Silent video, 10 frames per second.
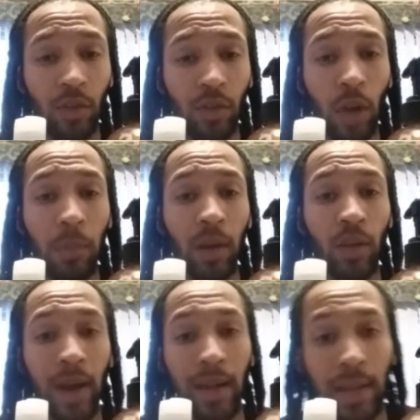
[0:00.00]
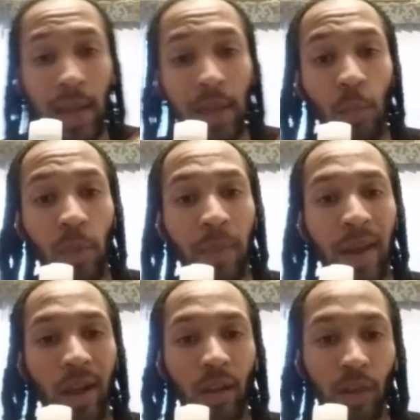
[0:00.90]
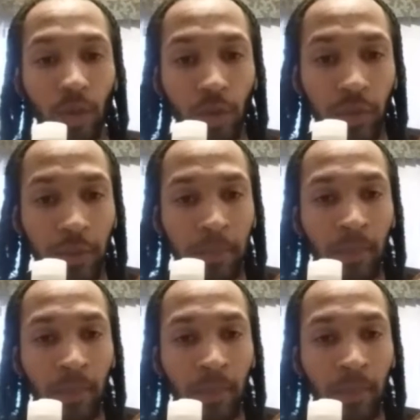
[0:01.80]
So I'm going to try it again with my hair loose